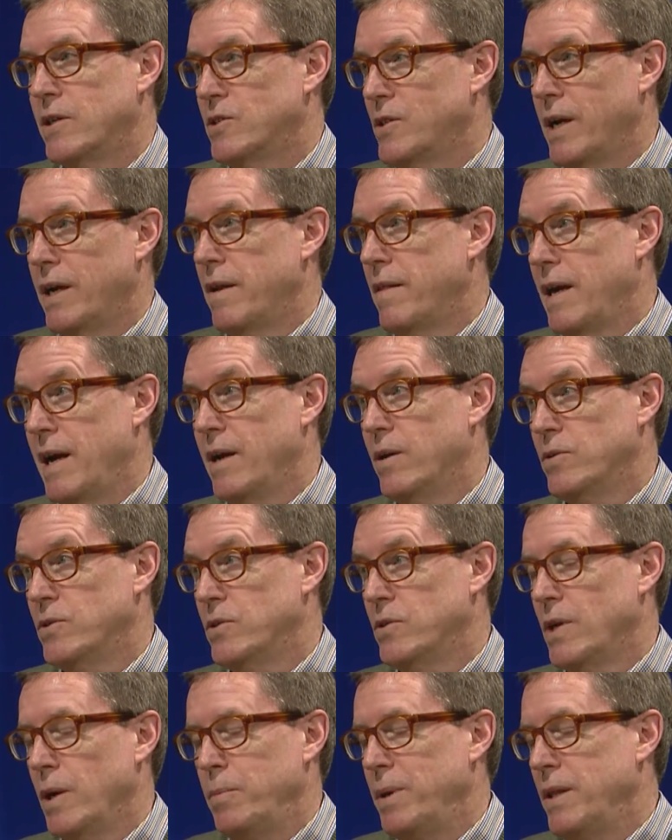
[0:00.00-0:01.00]
side of the
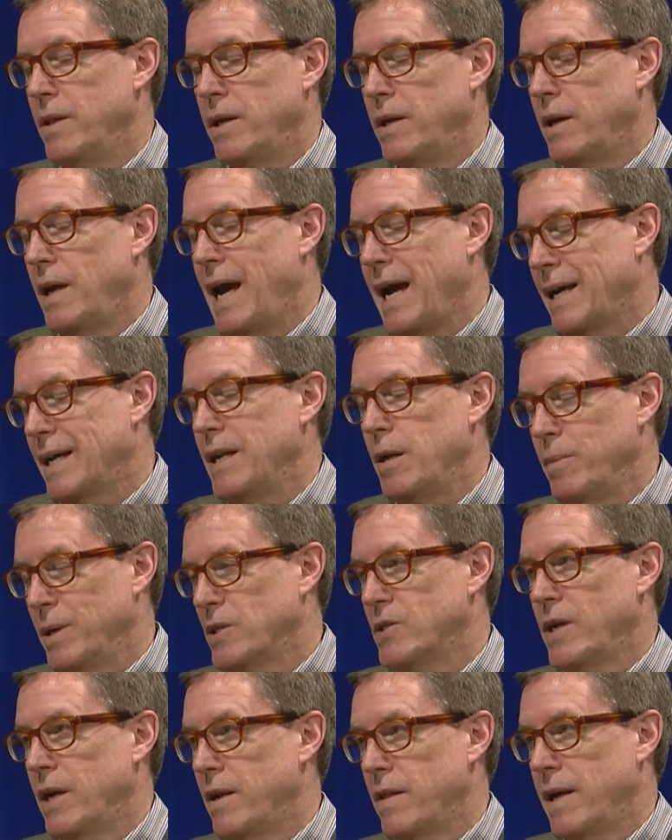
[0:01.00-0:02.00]
house, the academic
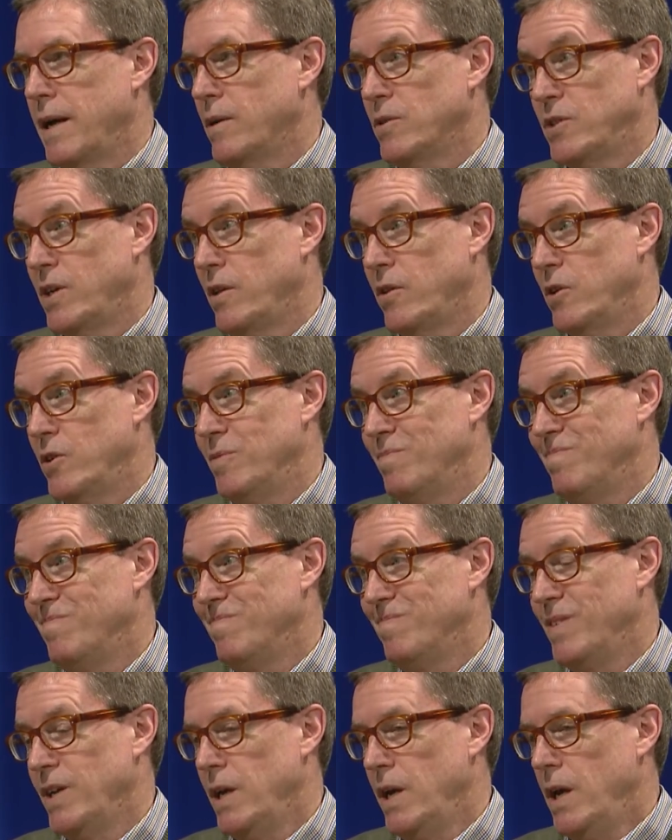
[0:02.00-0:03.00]
side of the house either.
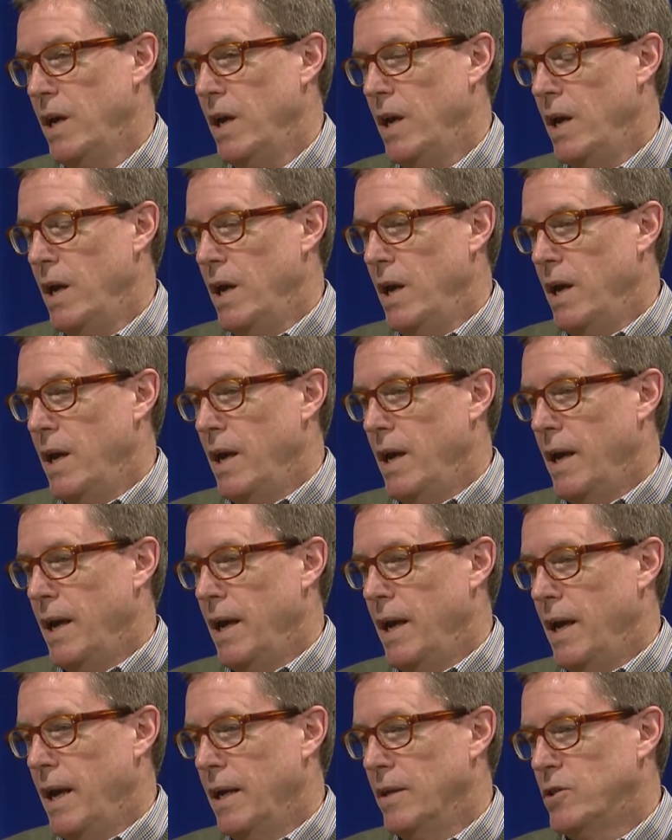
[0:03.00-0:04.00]

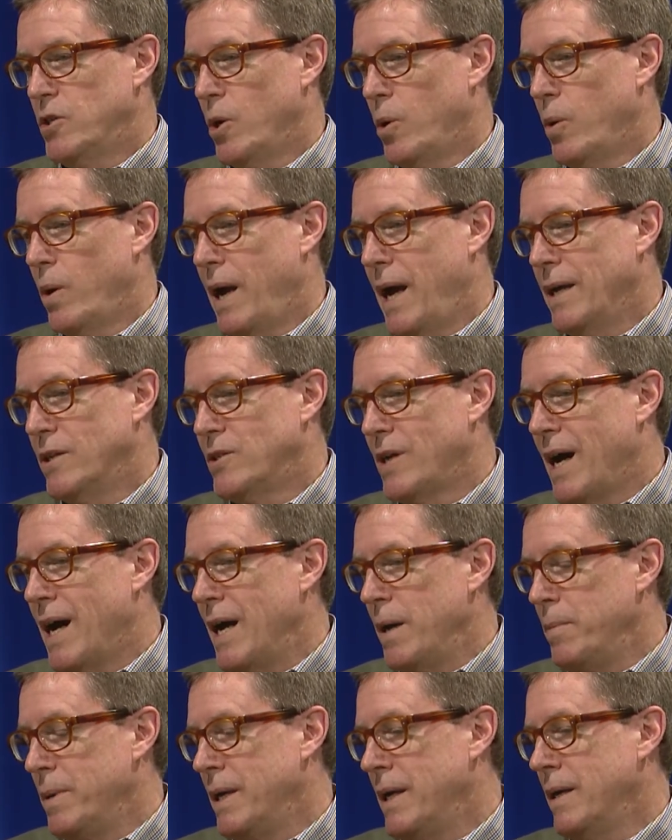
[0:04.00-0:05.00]
And so as
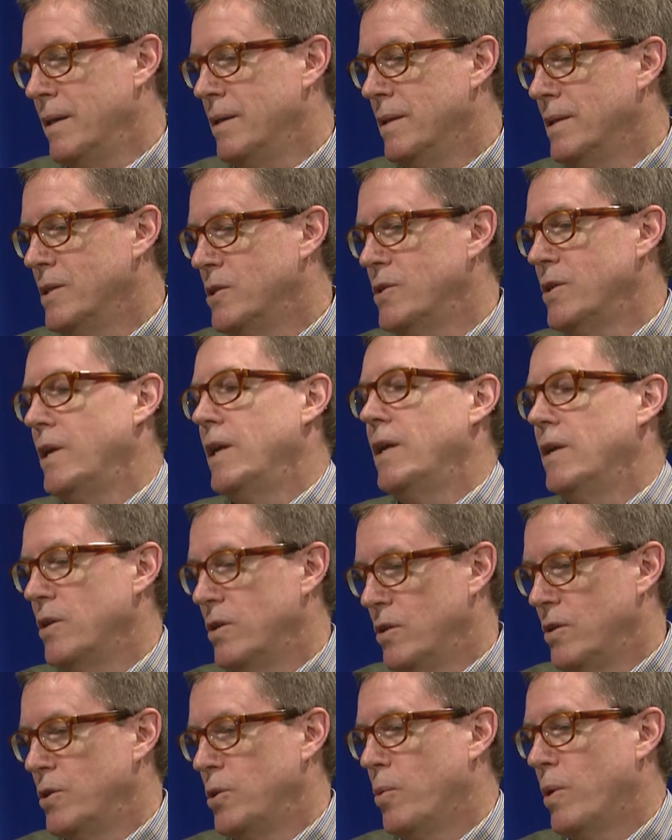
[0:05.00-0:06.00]
I begin listening
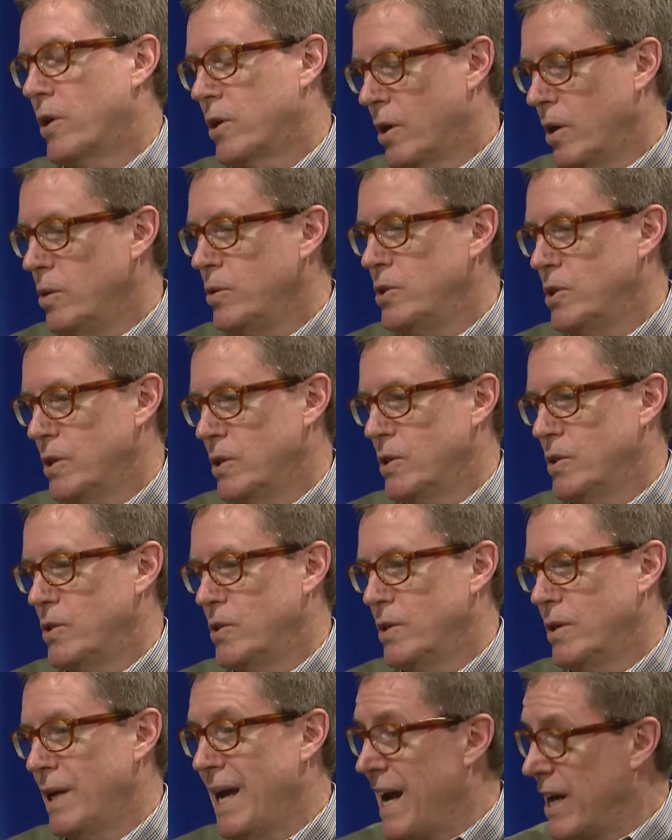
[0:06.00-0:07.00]
to our coaches,
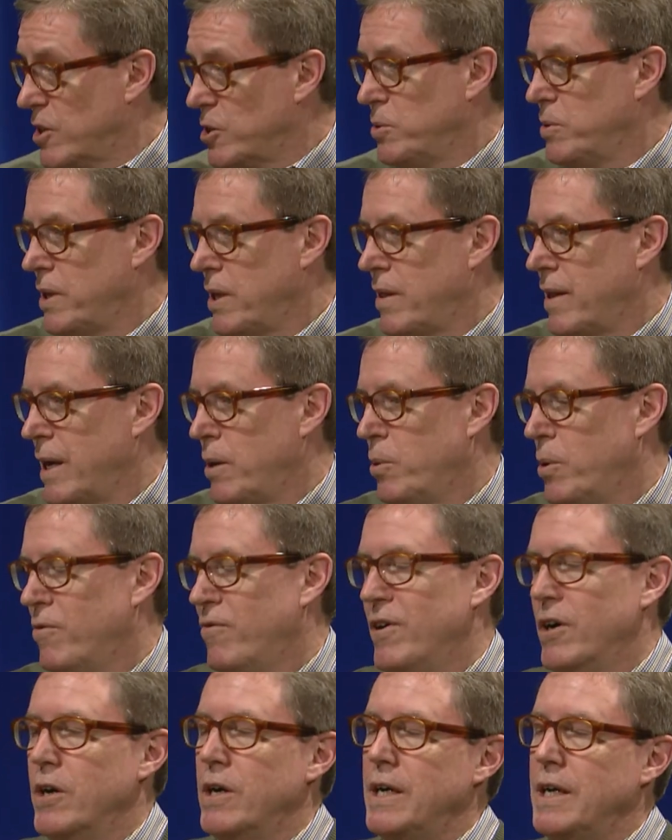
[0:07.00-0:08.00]
actually they were
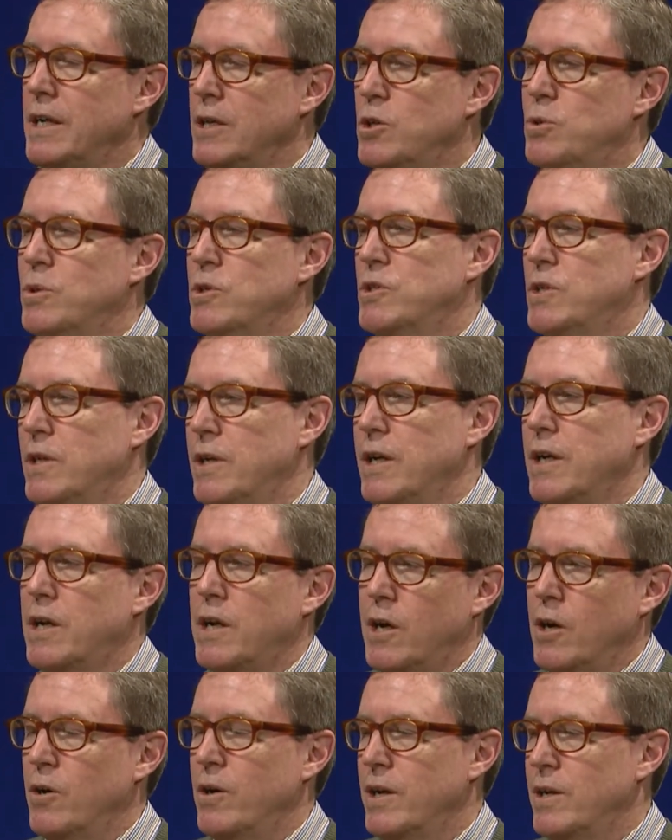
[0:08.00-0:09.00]
very interested and
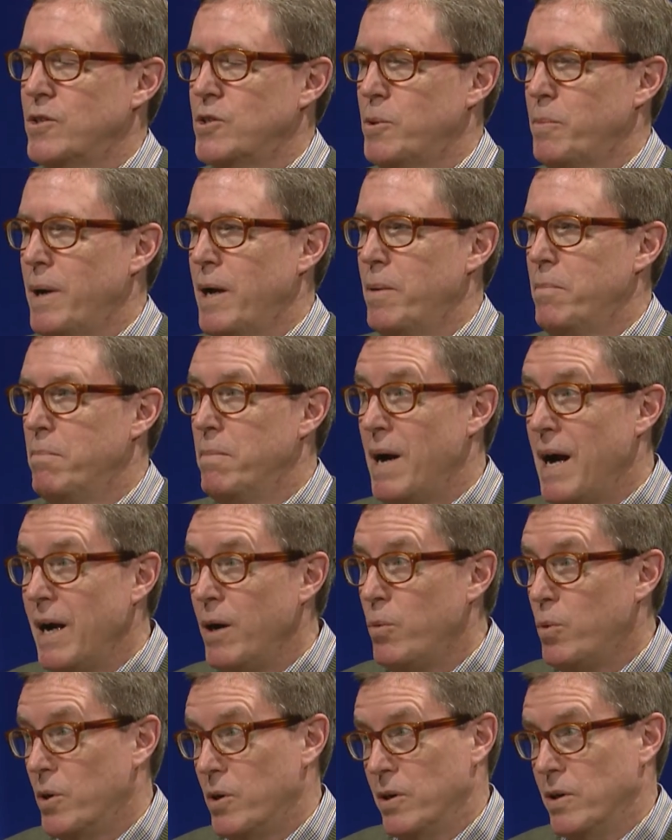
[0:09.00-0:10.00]
curious about my
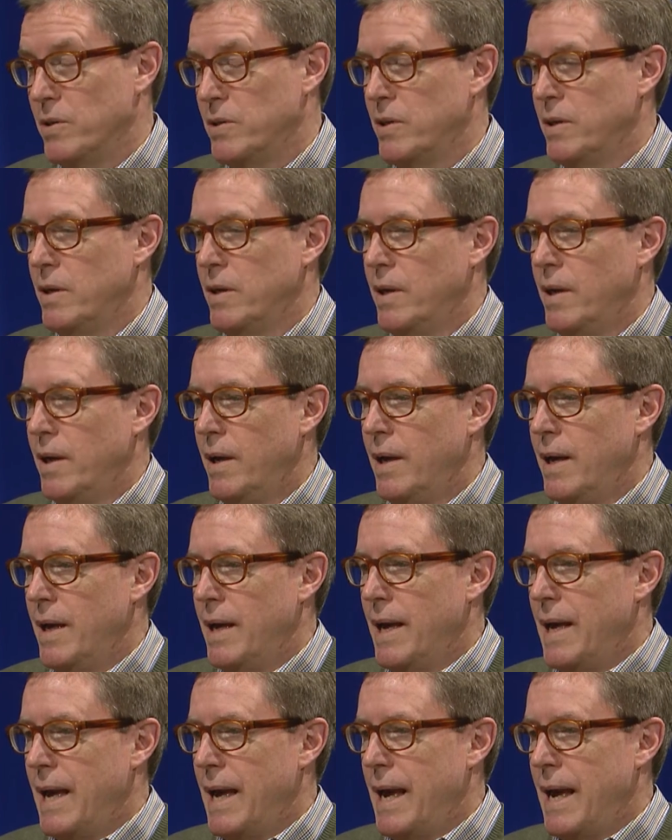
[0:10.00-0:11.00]
world.
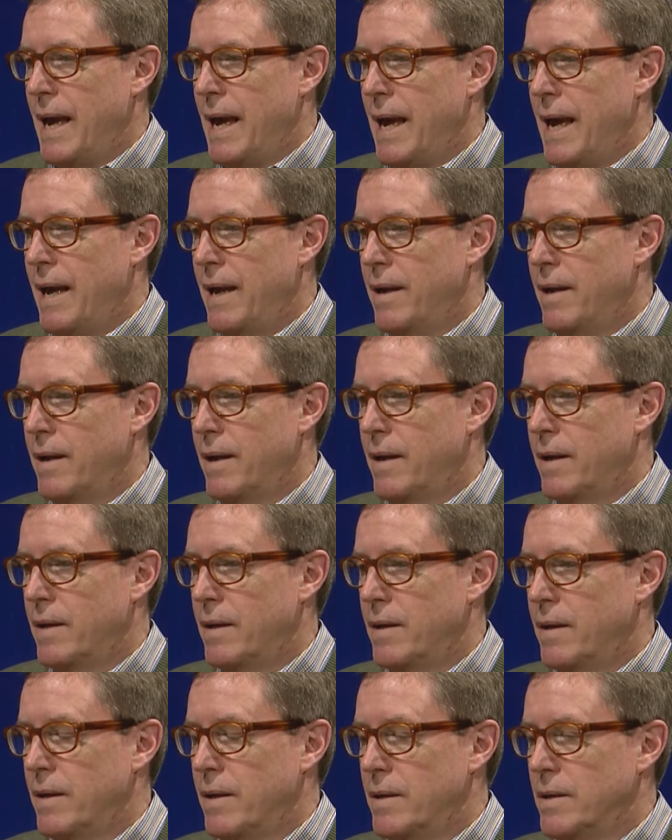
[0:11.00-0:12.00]
And
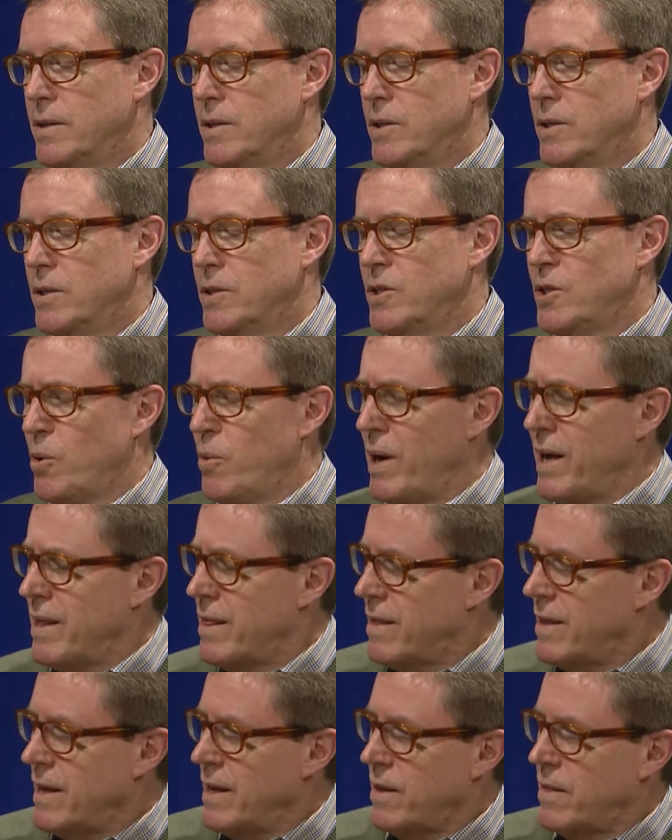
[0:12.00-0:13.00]
so I
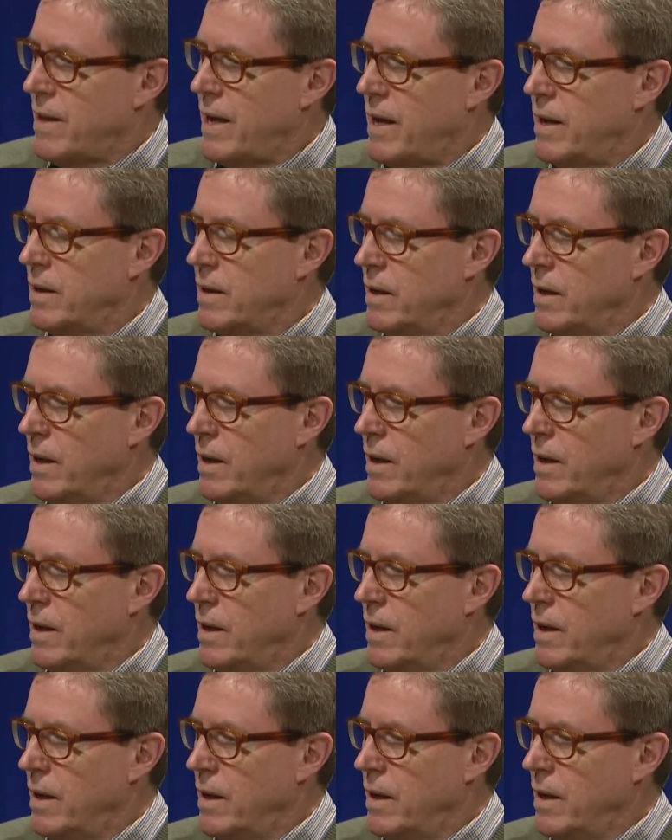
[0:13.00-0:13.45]
think that